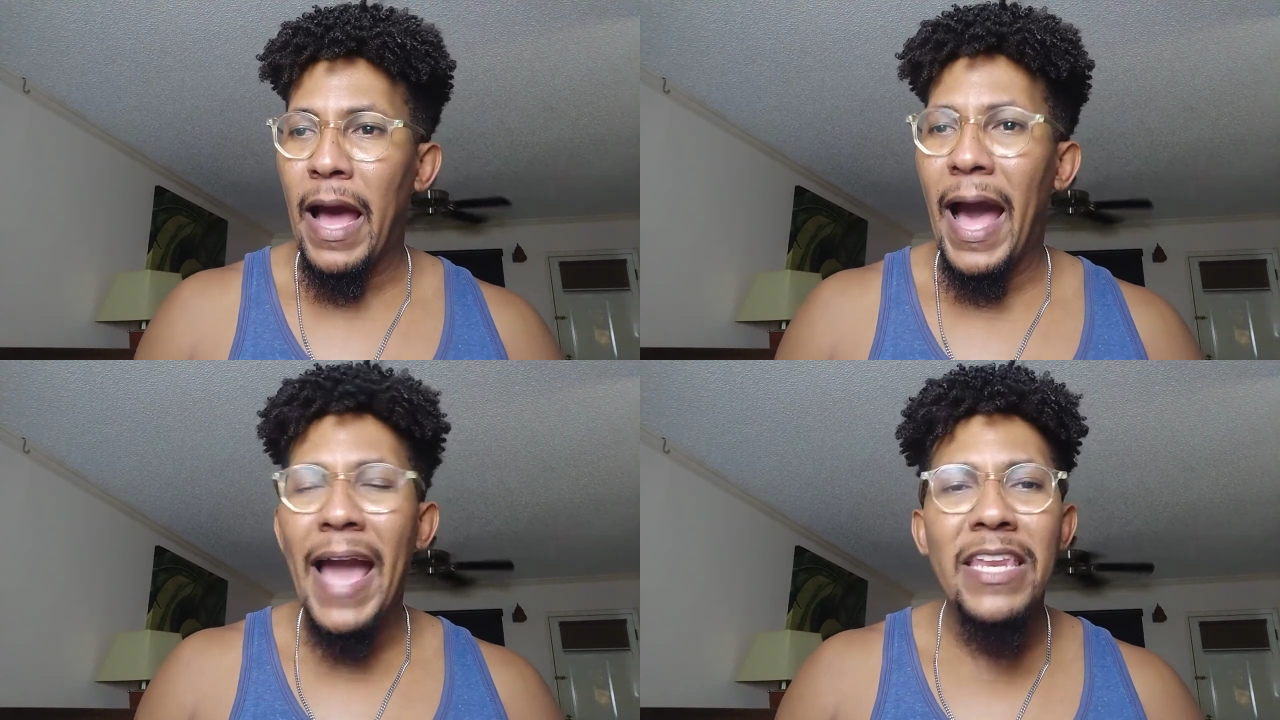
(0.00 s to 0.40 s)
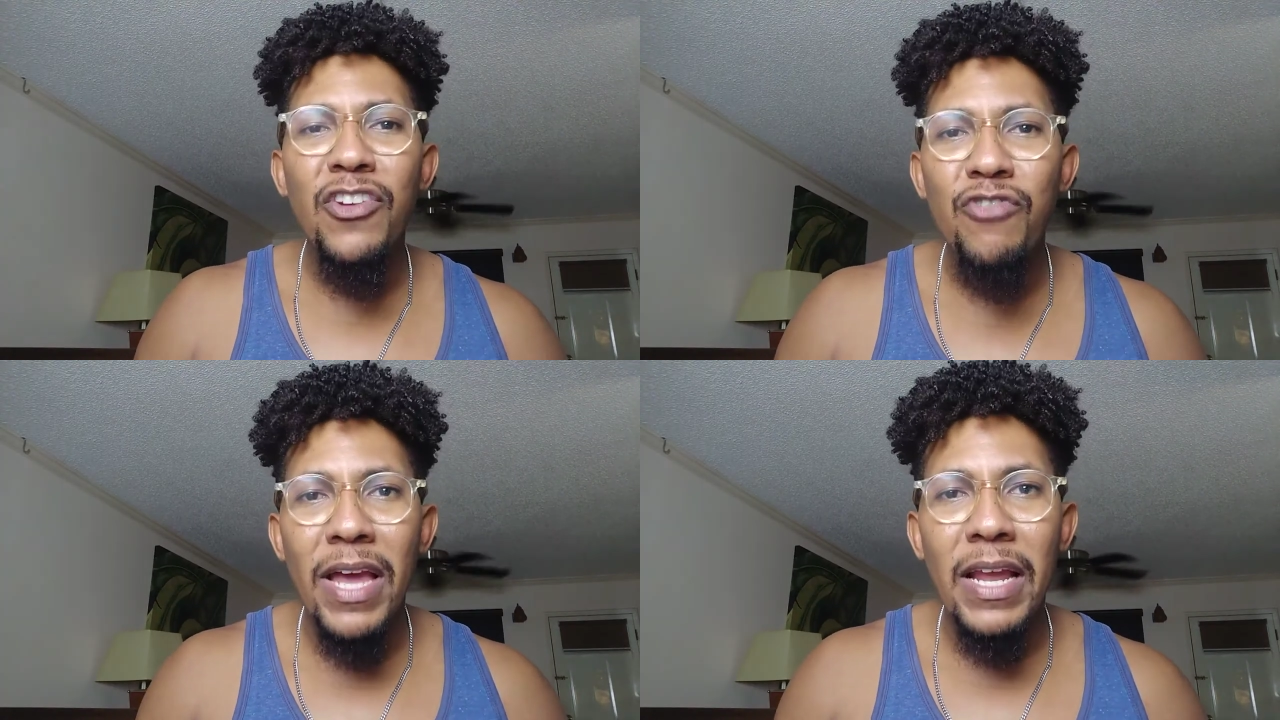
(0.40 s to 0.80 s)
I
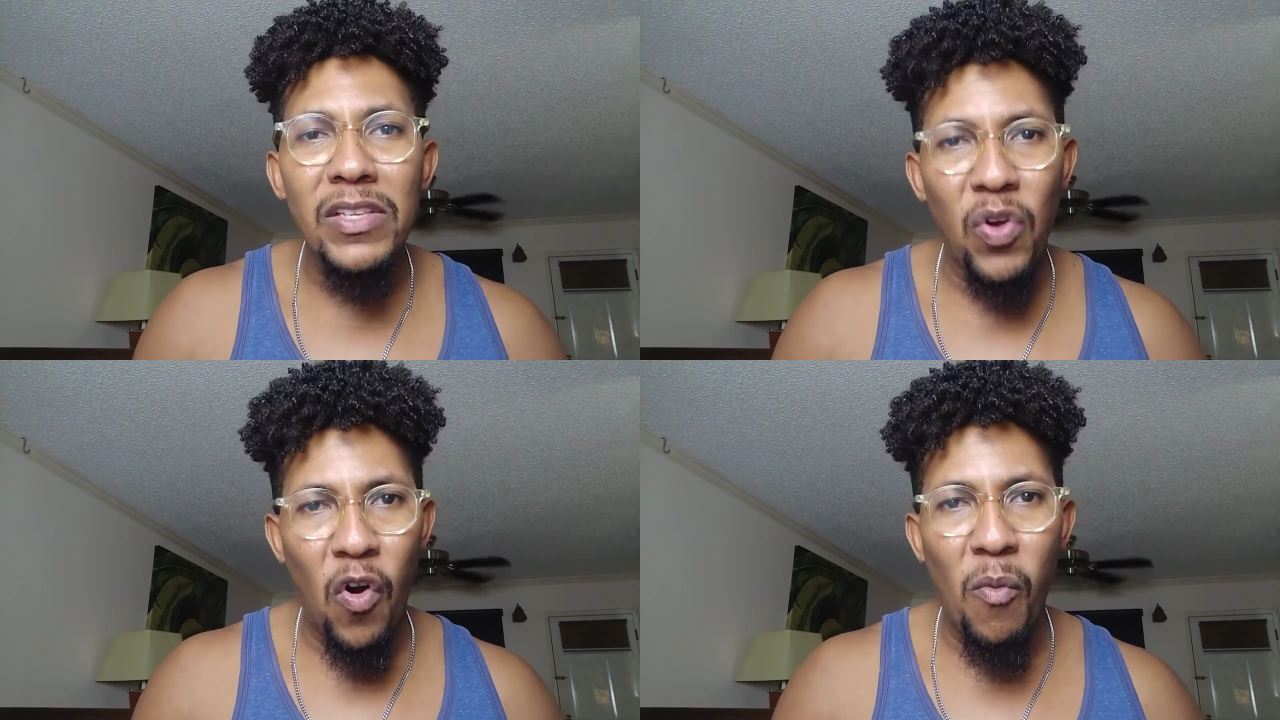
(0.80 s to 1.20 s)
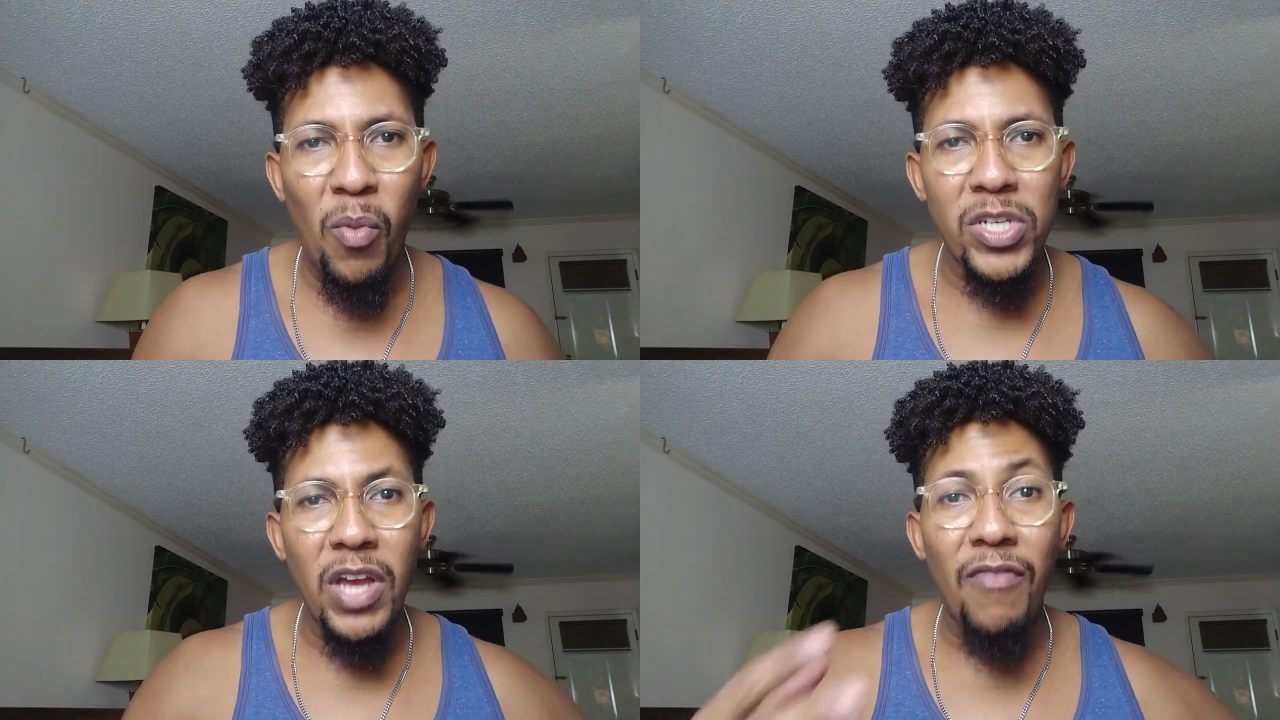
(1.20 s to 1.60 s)
didn't realize how
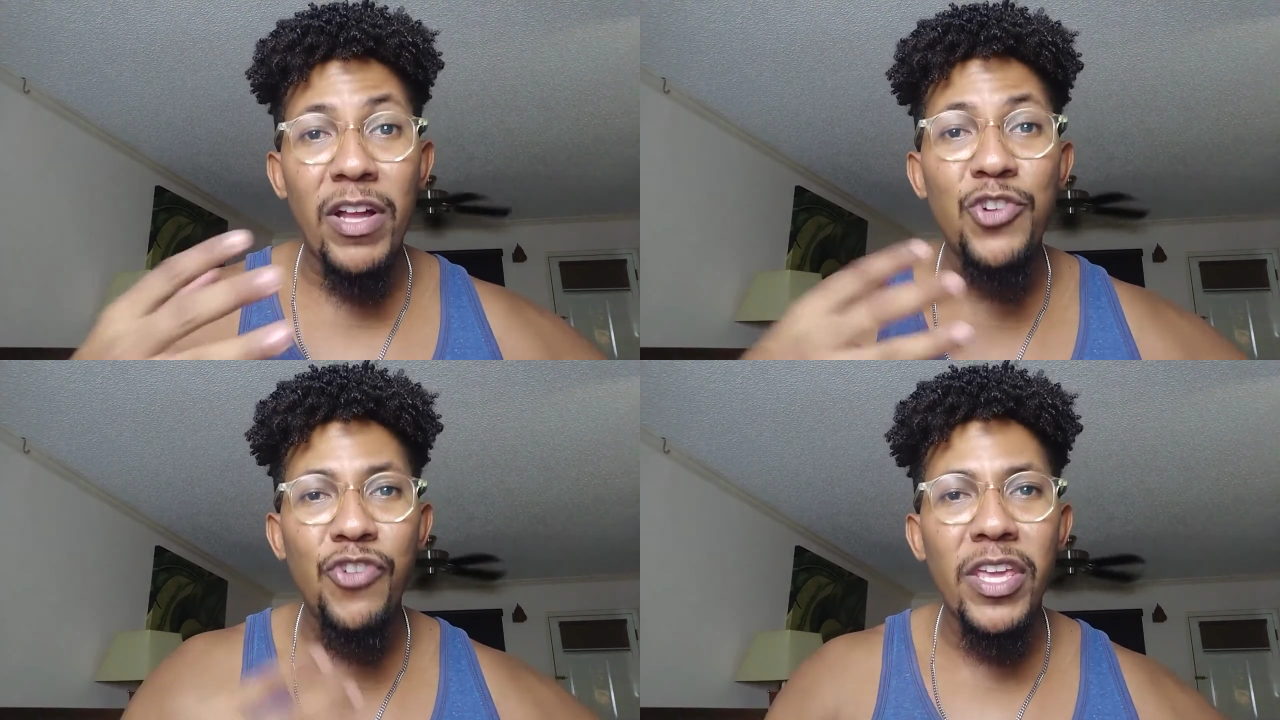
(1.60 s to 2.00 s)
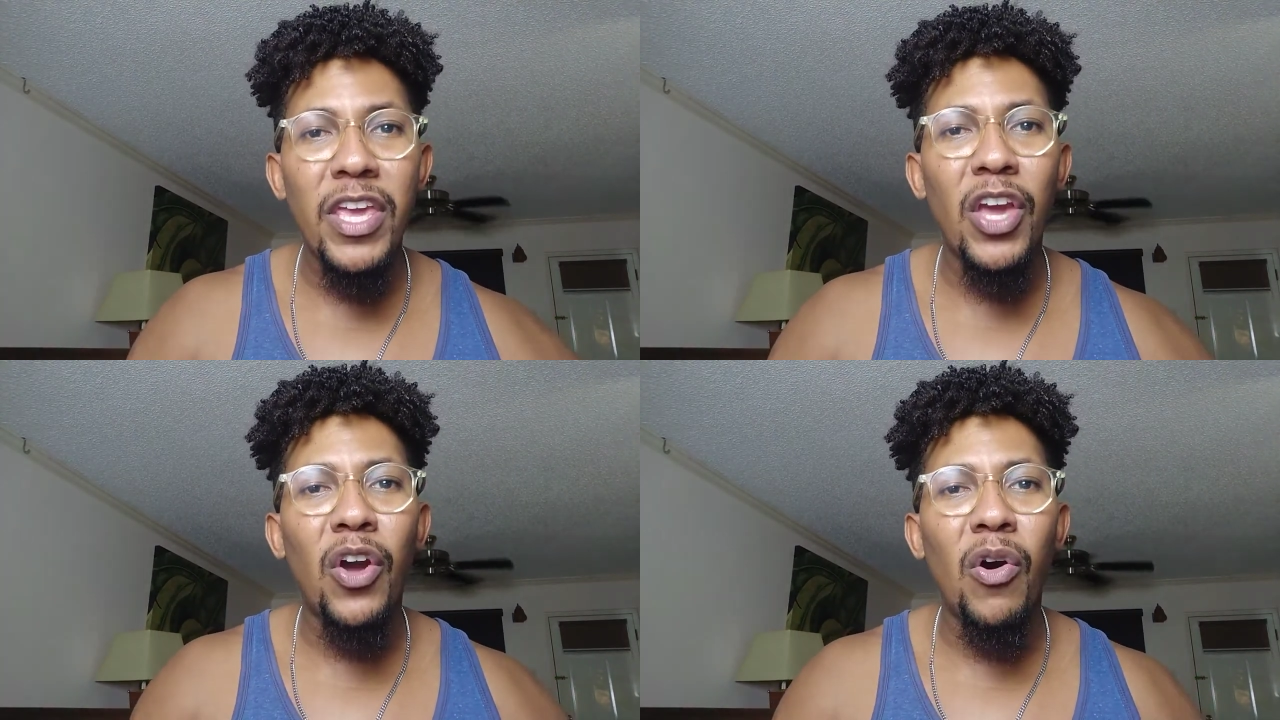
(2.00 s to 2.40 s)
much of a
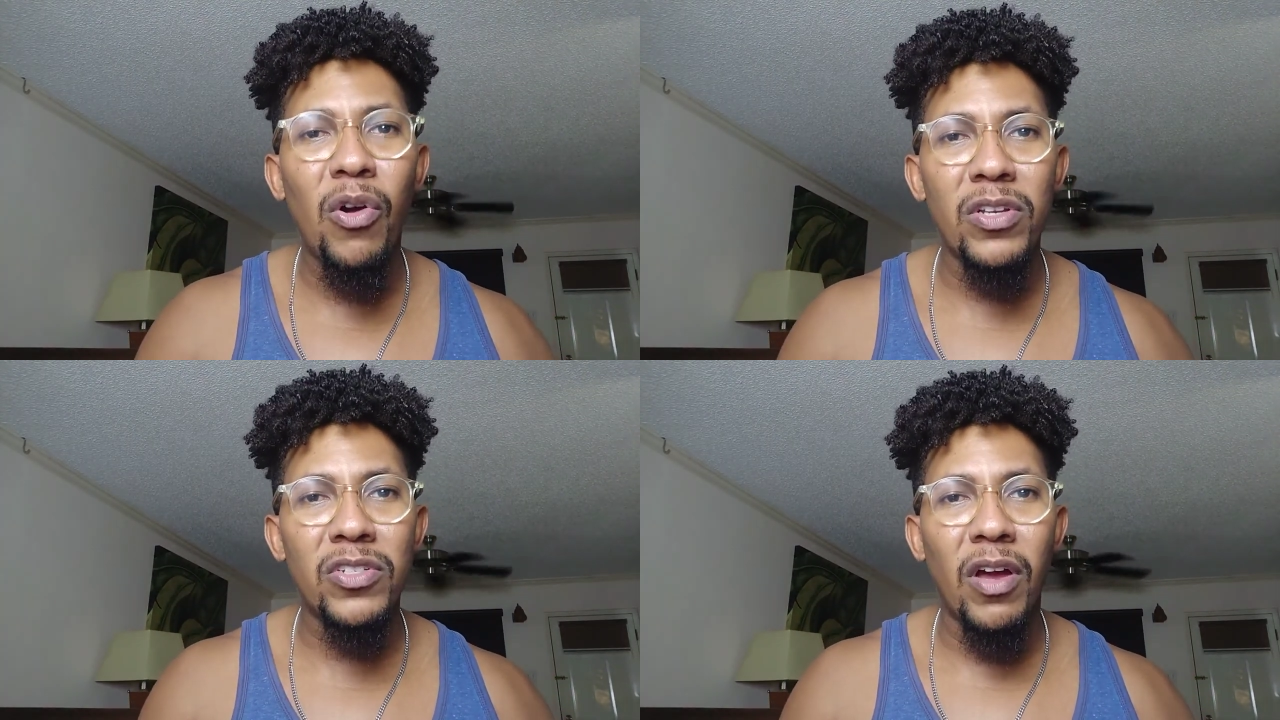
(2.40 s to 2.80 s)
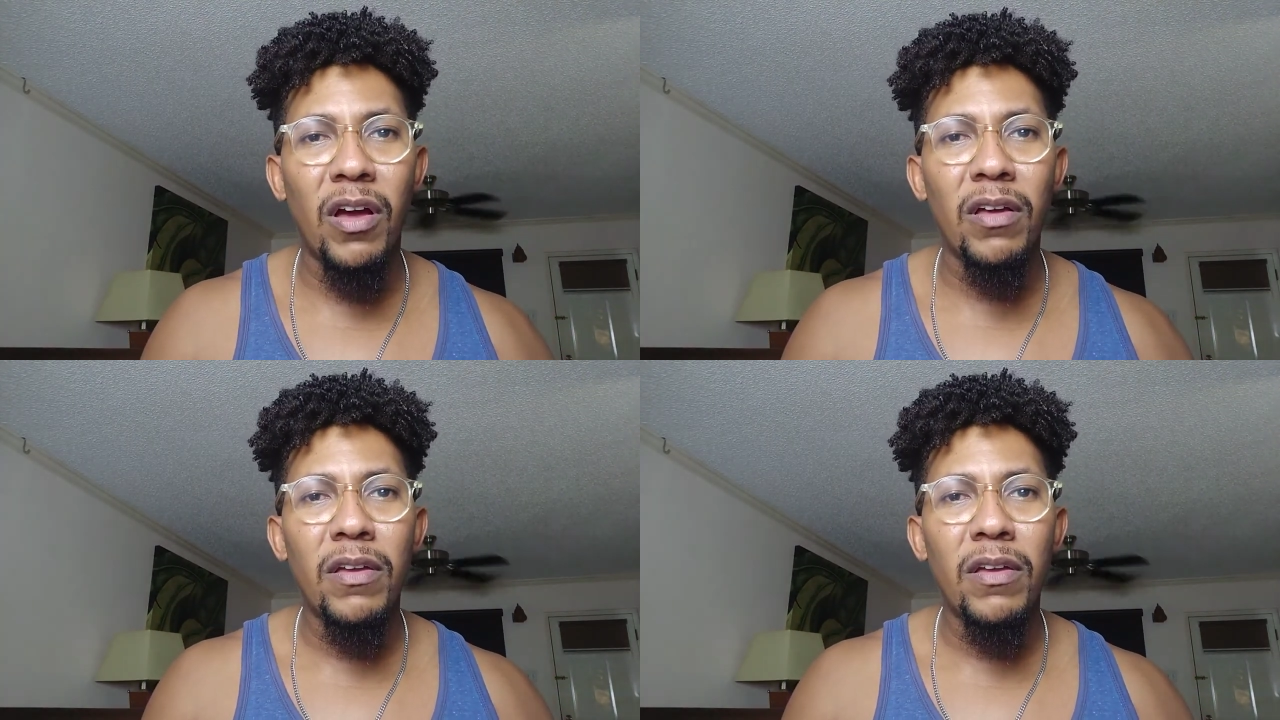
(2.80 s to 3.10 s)
drinking culture